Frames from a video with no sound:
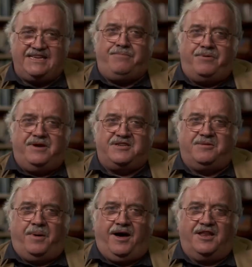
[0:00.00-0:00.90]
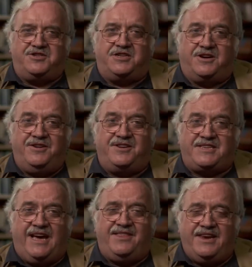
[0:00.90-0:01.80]
deeper into the biology to
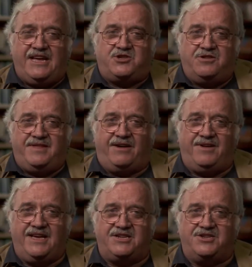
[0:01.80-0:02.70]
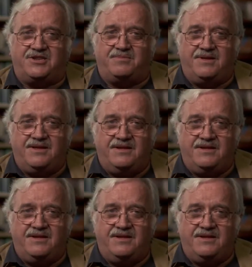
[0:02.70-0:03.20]
understand the nature of that relationship.